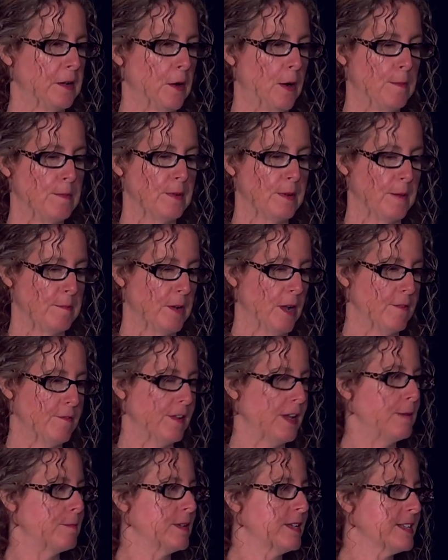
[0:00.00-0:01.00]
know, I'm, I'm not mm.
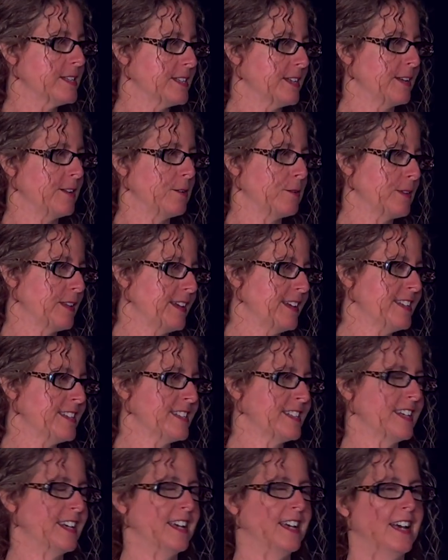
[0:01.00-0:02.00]
famous. I know
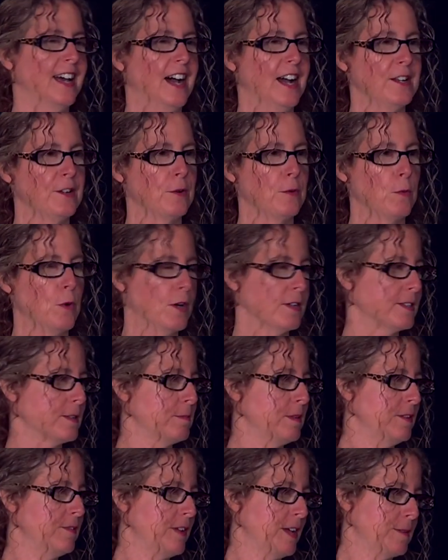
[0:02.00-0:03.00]
this. I don't want to
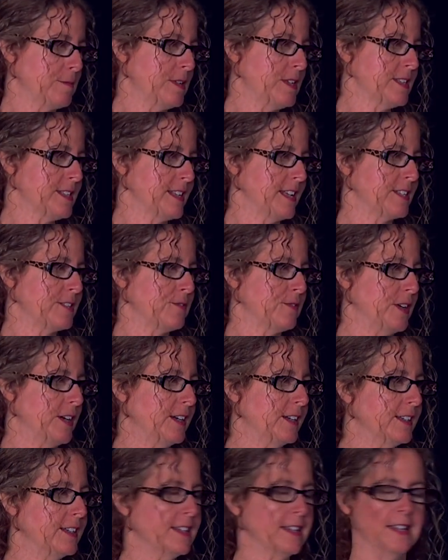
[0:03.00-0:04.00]
be famous. That's
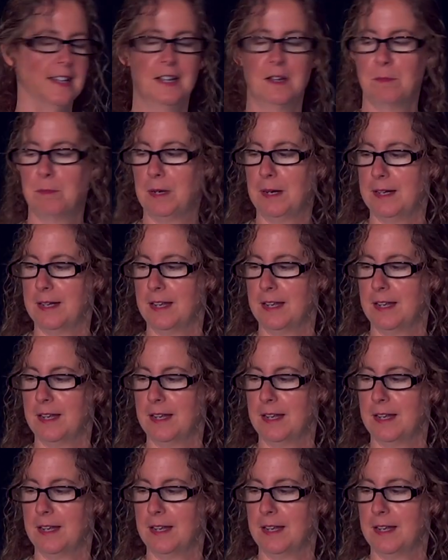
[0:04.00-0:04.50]
fine. But